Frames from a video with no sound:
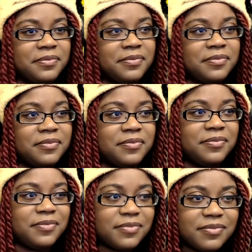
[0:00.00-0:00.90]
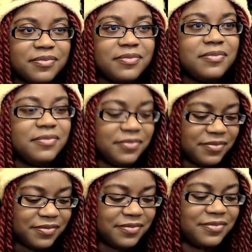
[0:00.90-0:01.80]

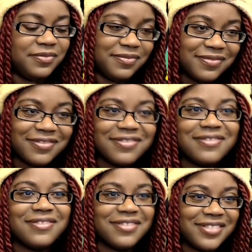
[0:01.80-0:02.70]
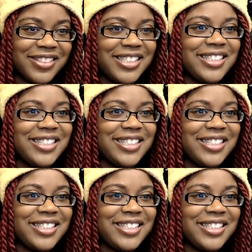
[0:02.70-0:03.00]
Nobody speaks.